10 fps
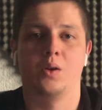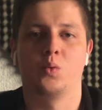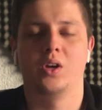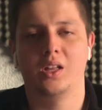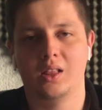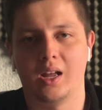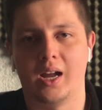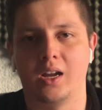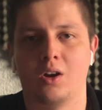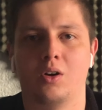Well,
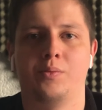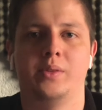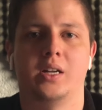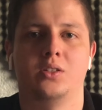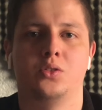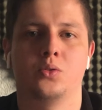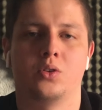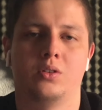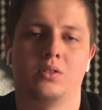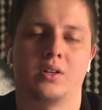I hope that you
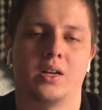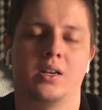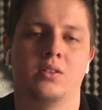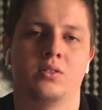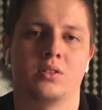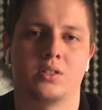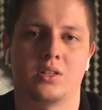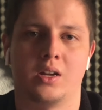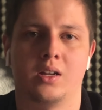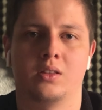all can
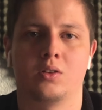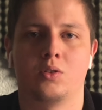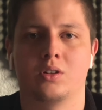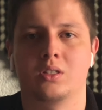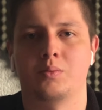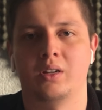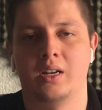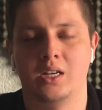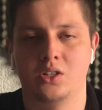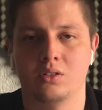understand our
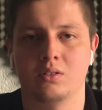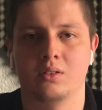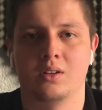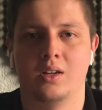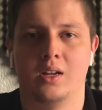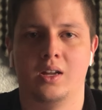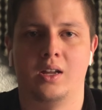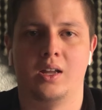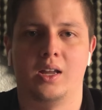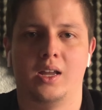explanation,
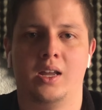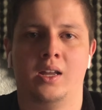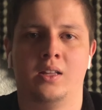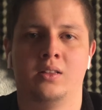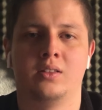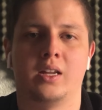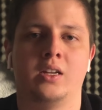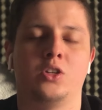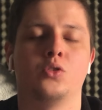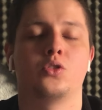and
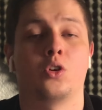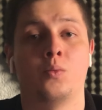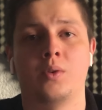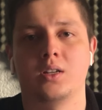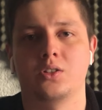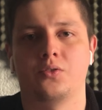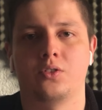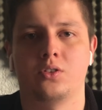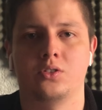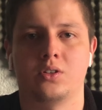thank you so much
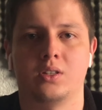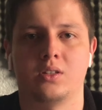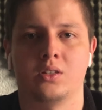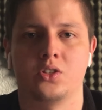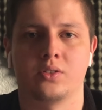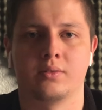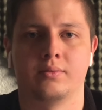for your attention.